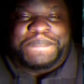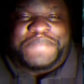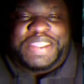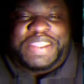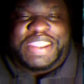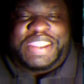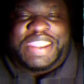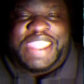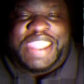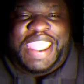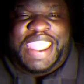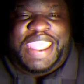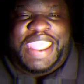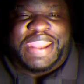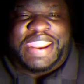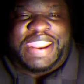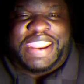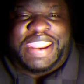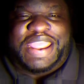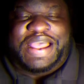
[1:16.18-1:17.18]
he
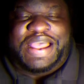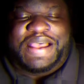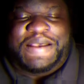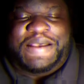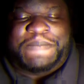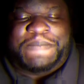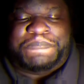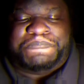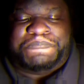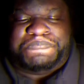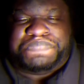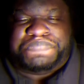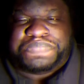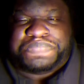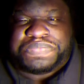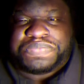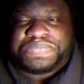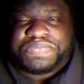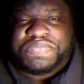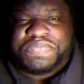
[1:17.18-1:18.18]
had a
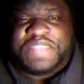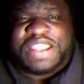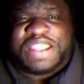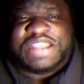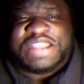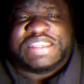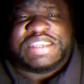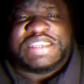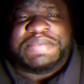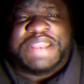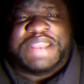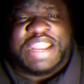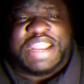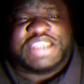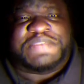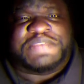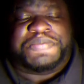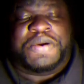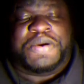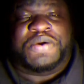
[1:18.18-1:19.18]

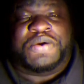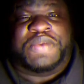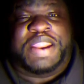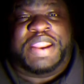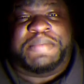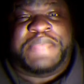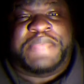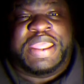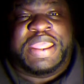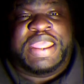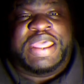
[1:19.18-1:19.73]
simulation program